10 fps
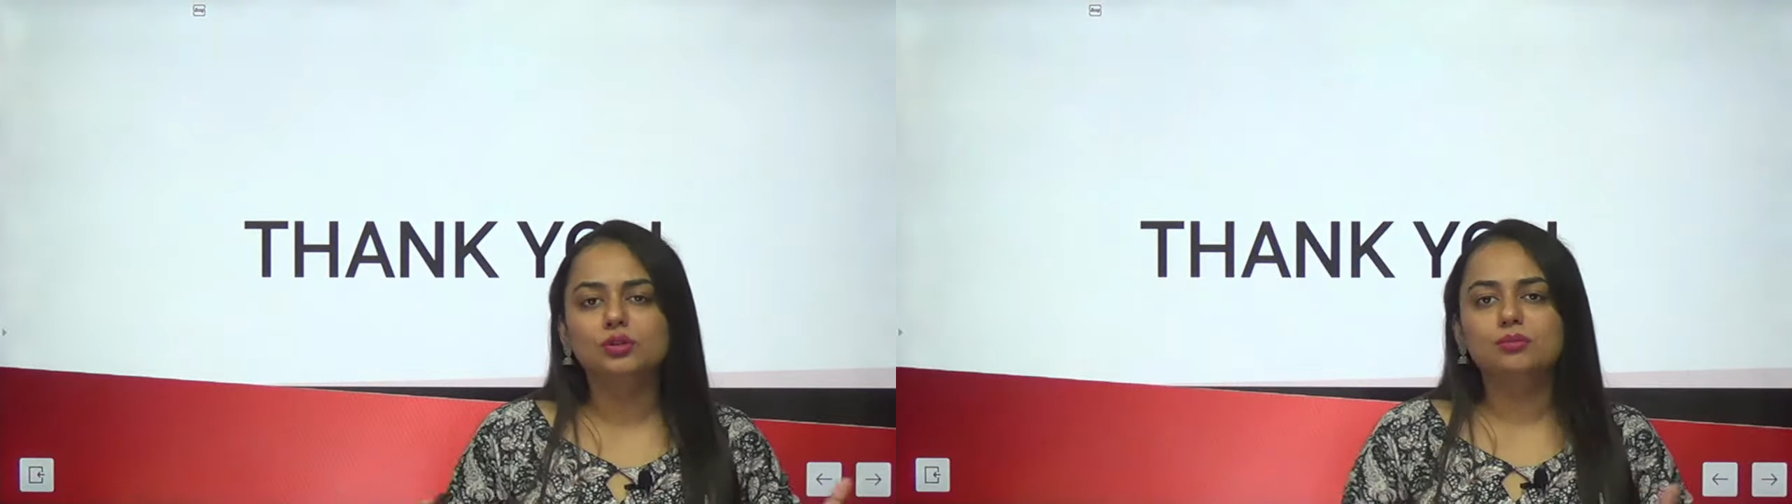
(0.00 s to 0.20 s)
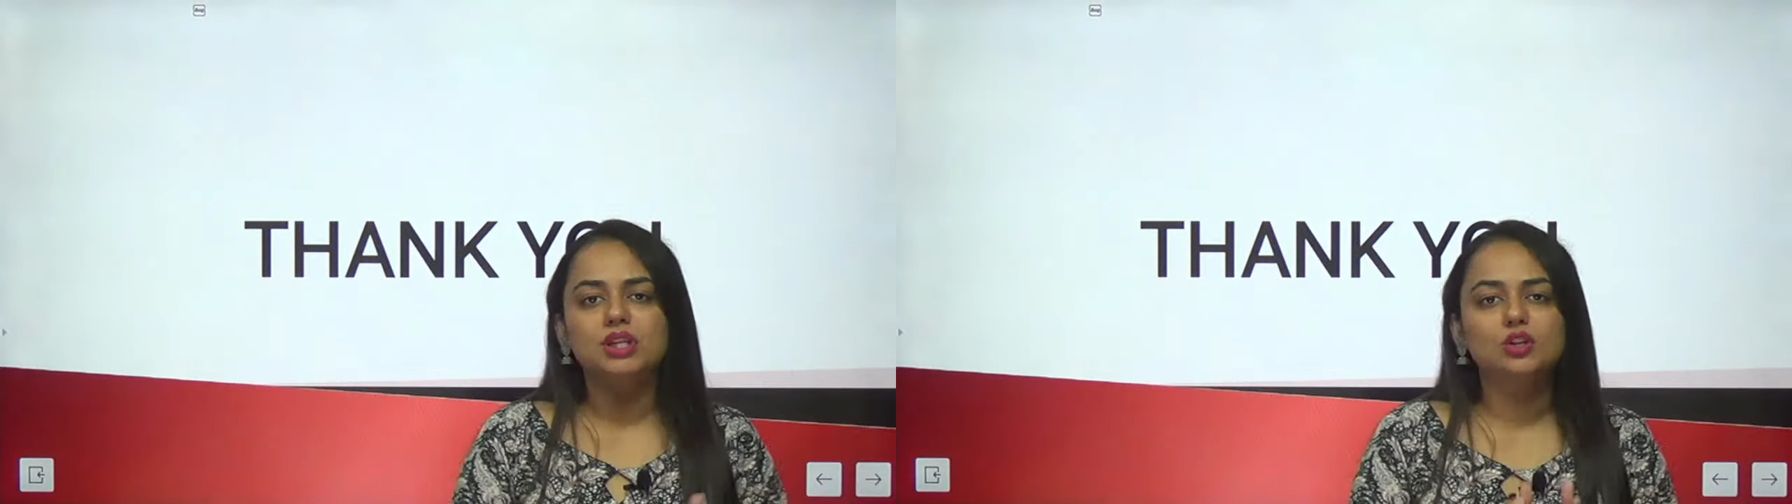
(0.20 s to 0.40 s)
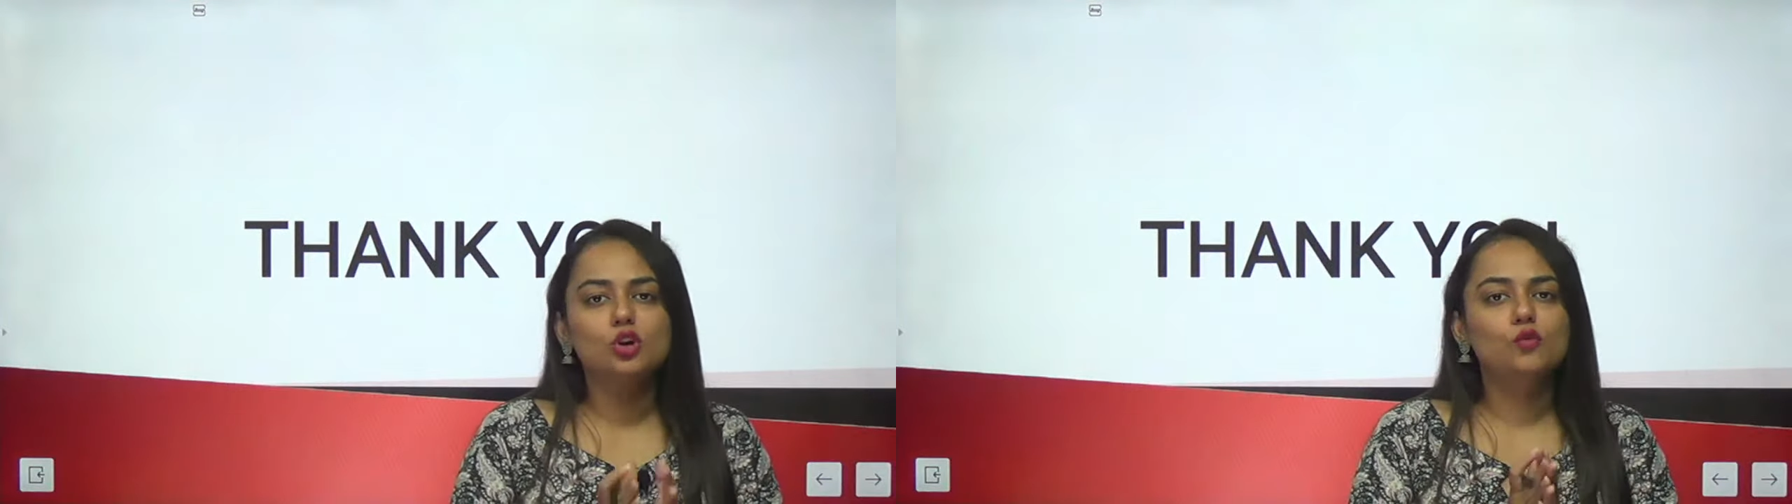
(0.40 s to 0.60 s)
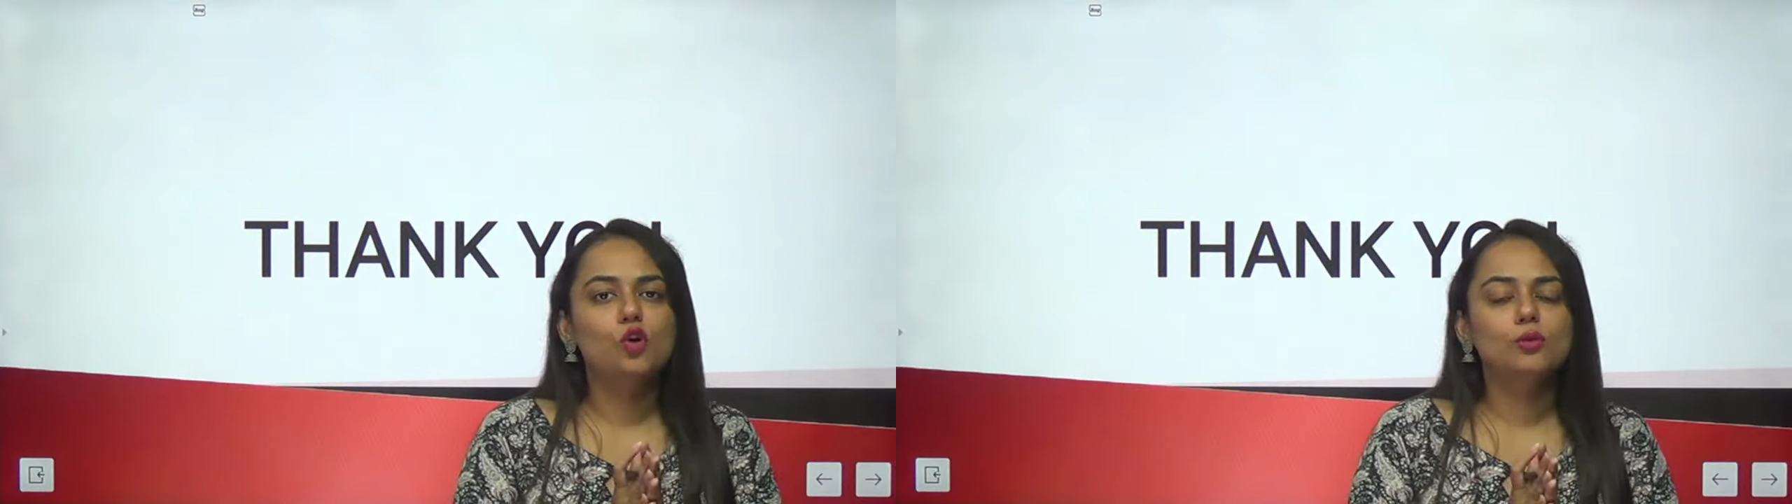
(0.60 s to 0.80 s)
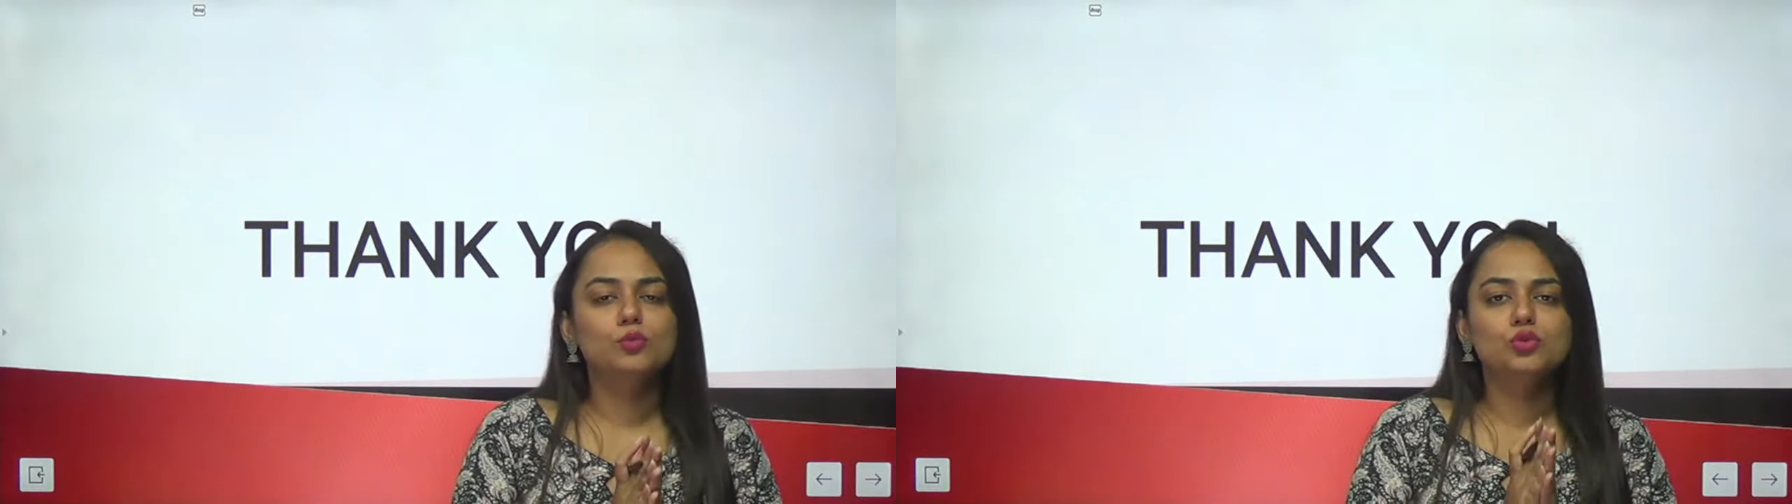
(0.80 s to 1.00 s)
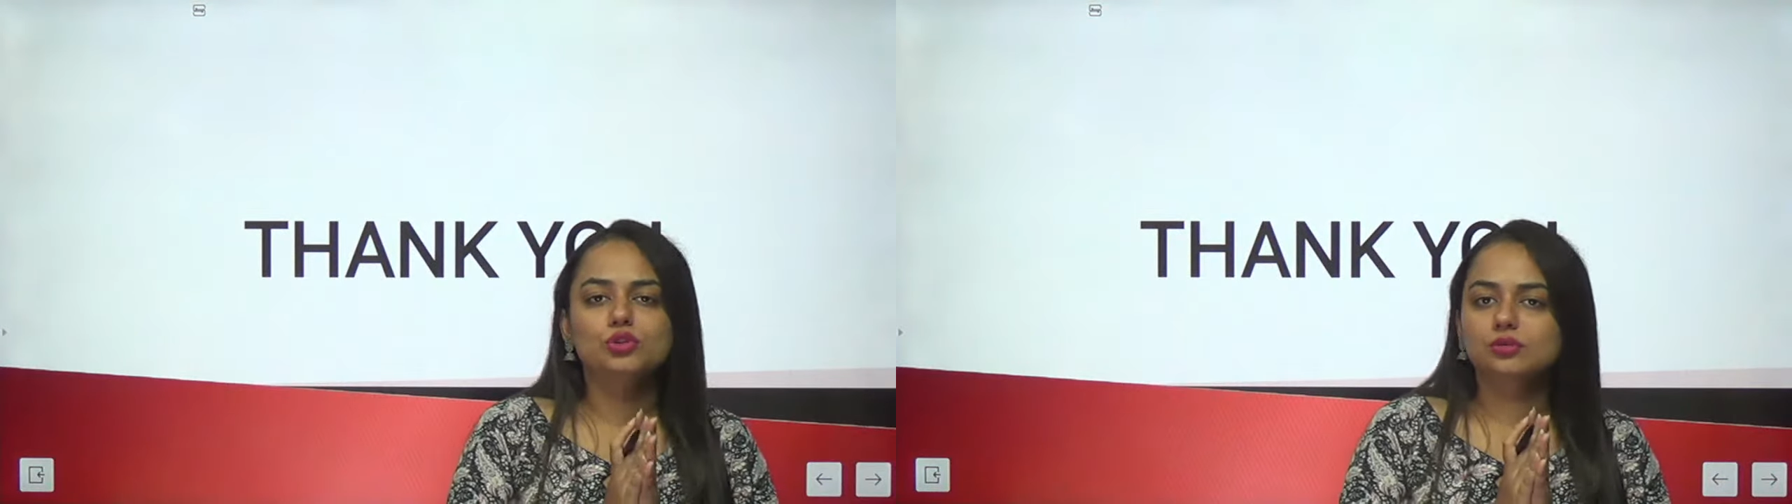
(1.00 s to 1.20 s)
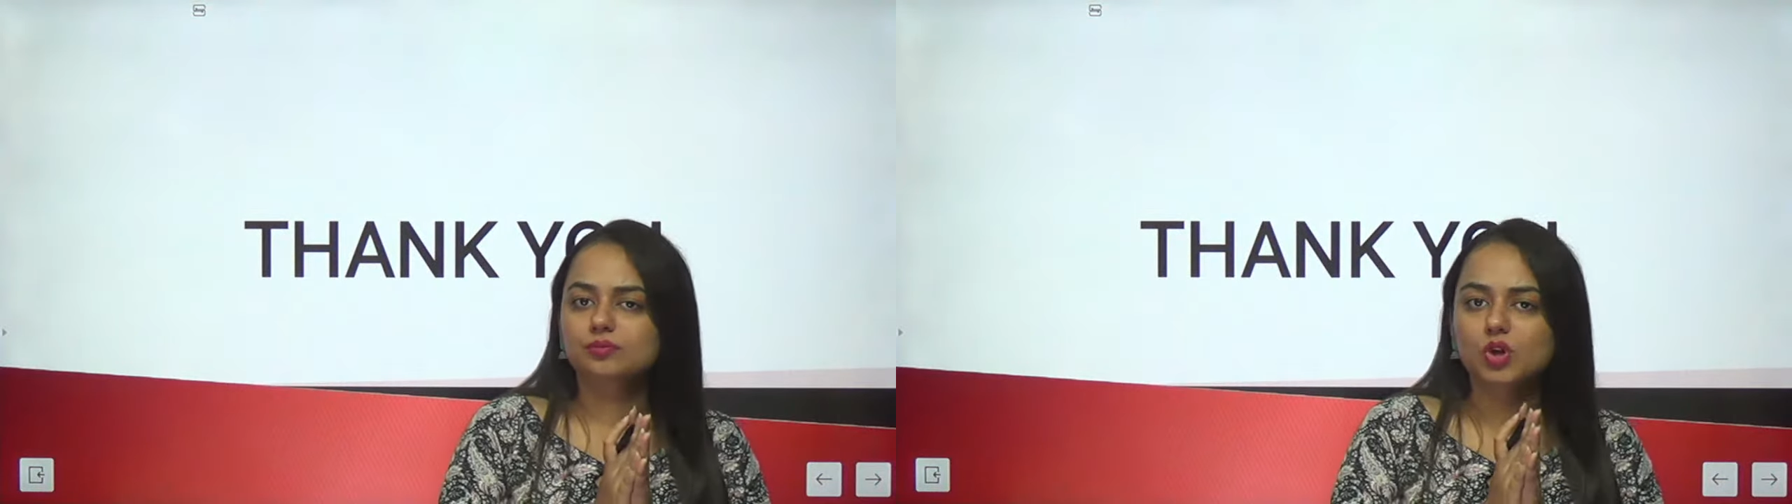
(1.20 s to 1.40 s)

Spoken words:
meaning of almost